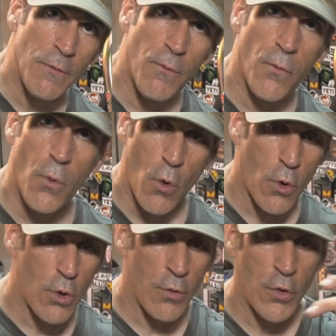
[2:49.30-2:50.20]

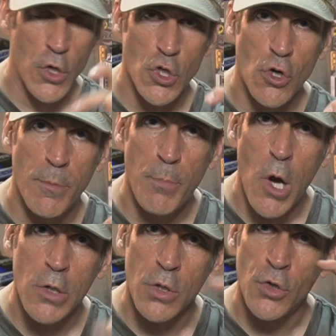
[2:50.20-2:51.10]
for the short
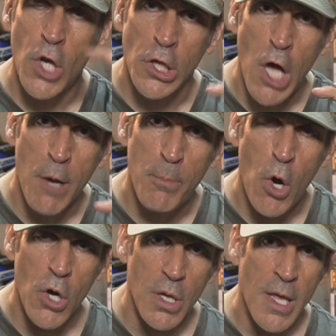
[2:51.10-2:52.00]
puck, the long
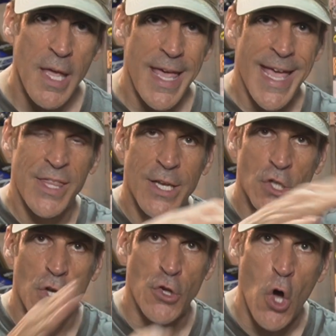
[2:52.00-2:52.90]
puck, and there's
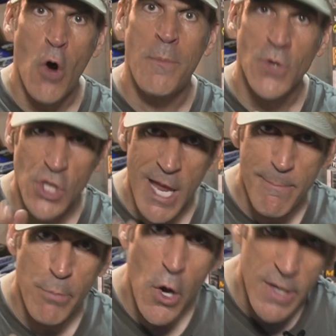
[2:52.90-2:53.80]
a dome
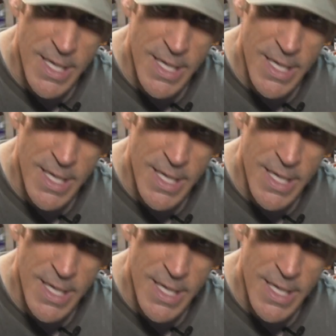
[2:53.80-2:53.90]
shaped puck